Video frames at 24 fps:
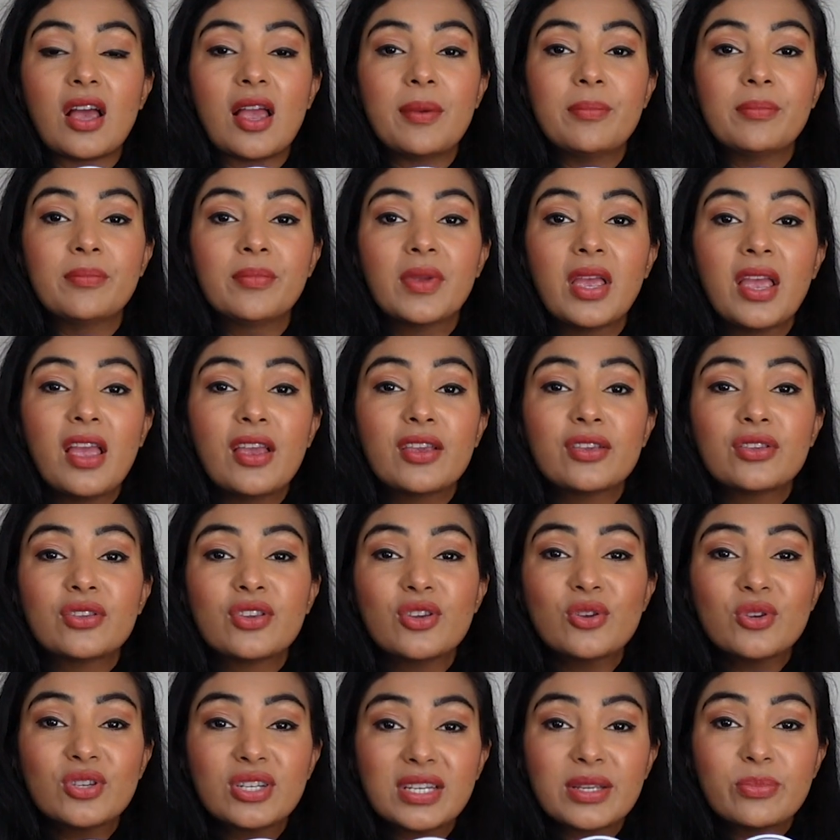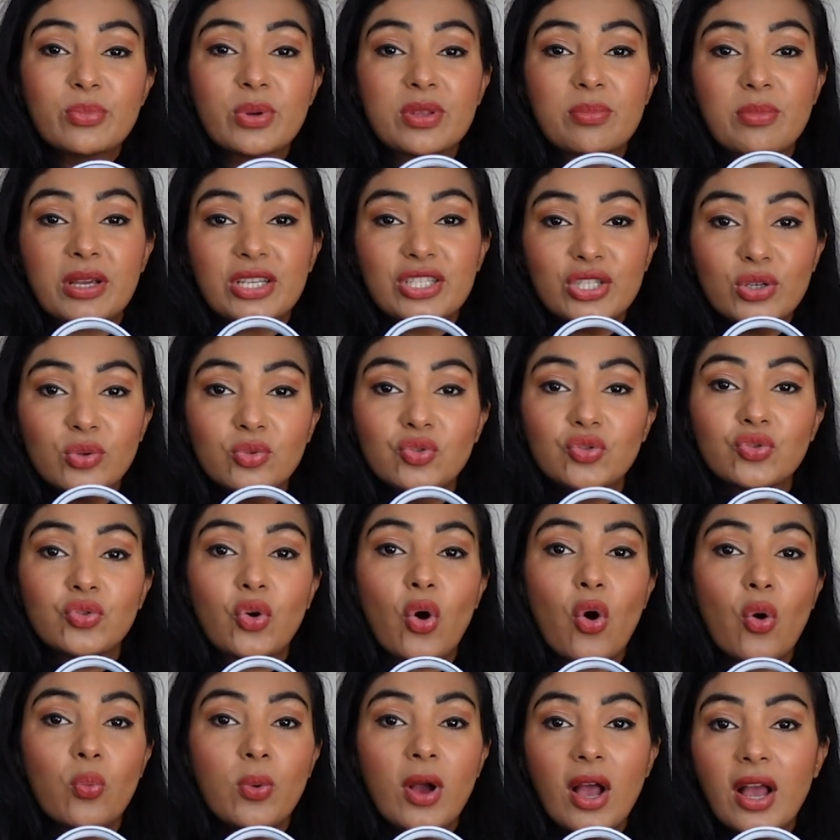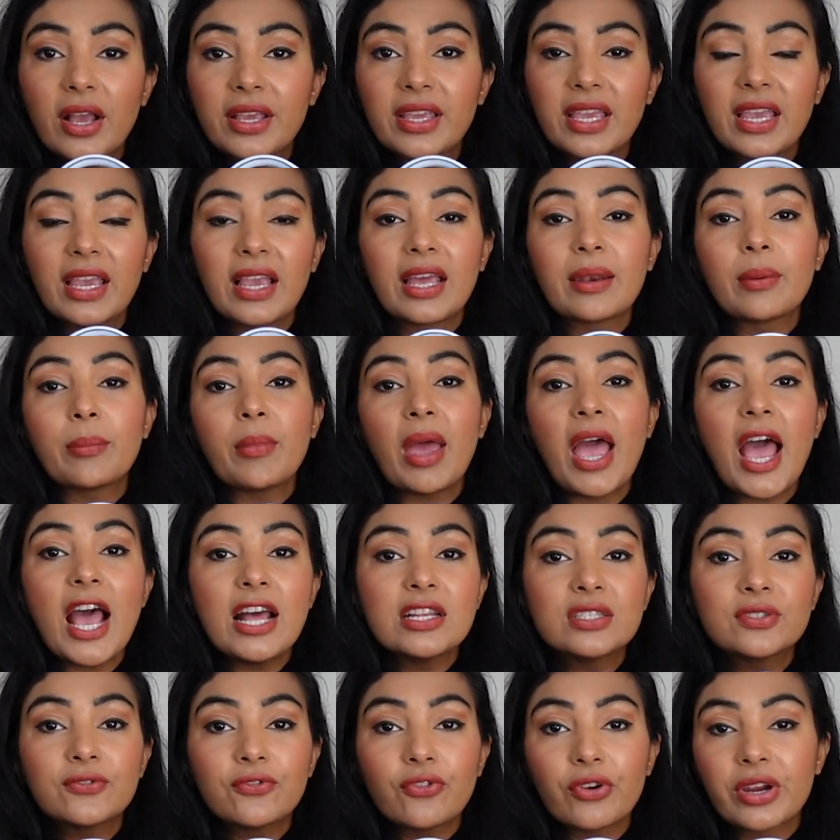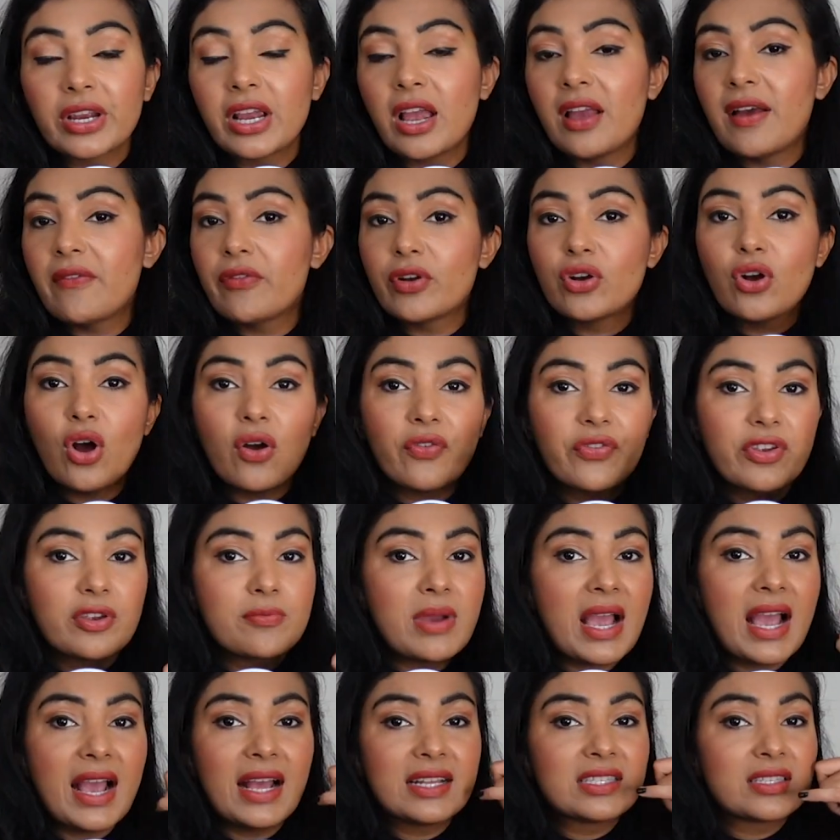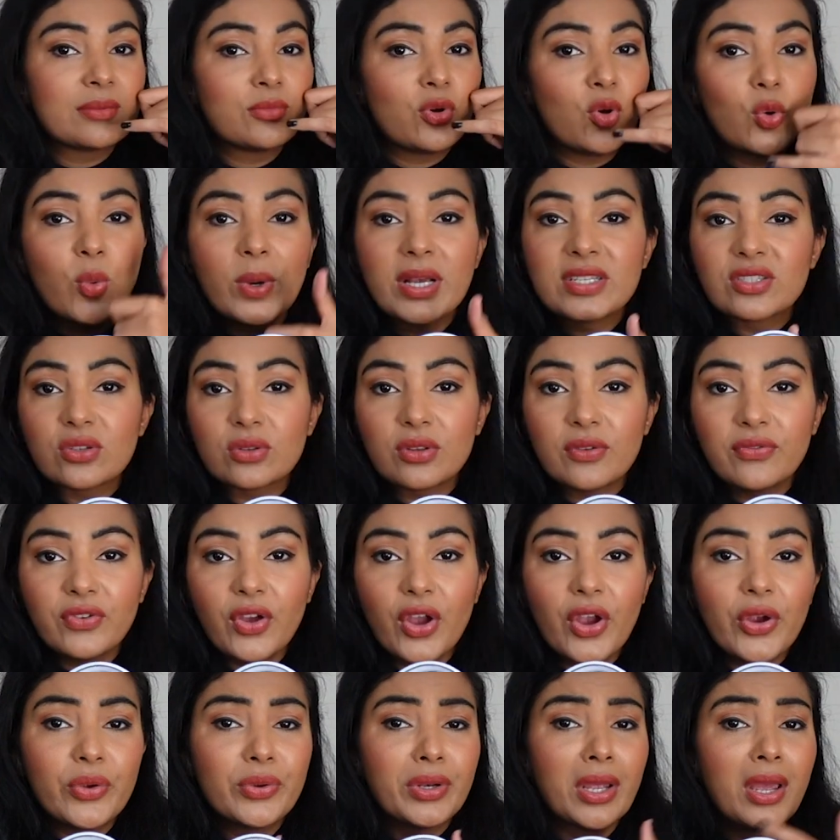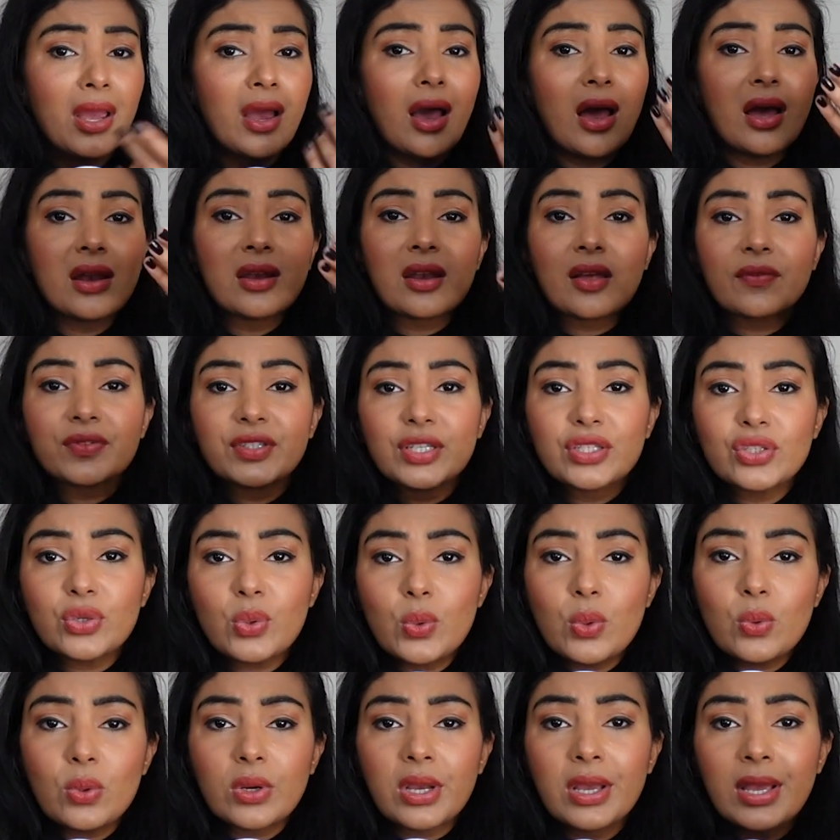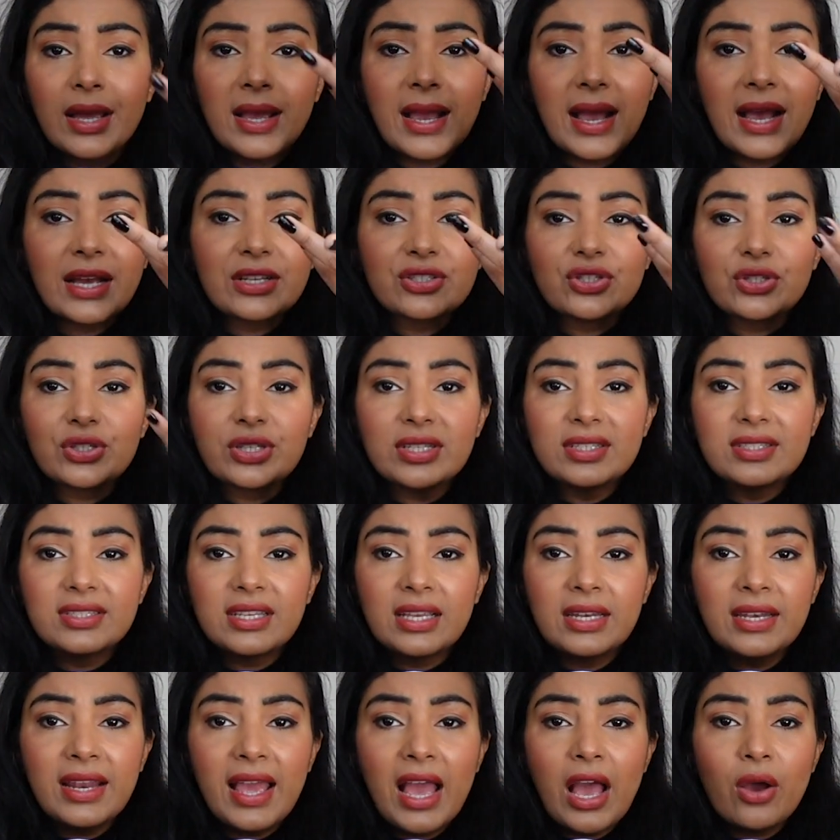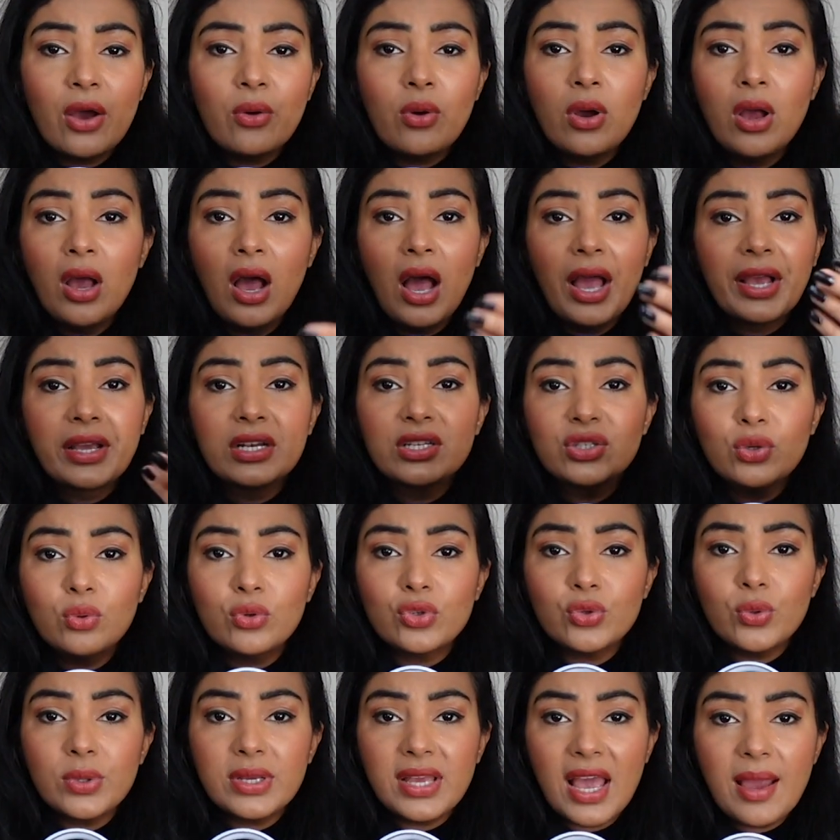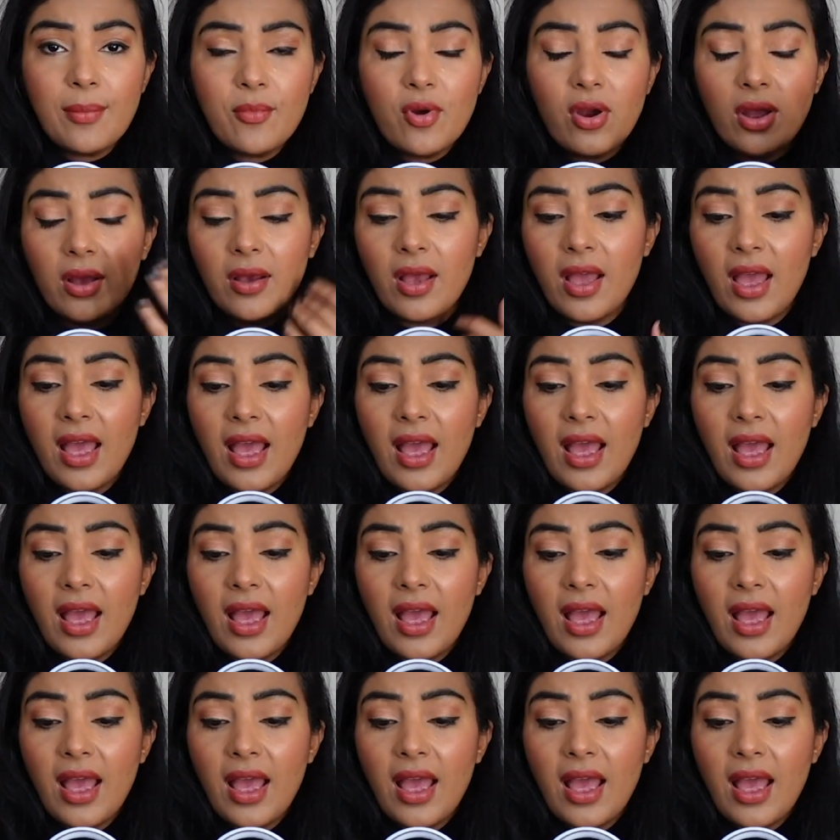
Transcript: I'm usually with my children or working and I'm hands-free. I have a coffee in my hands, I'm always on the phone. I love to talk. As you can see now, I can talk to a camera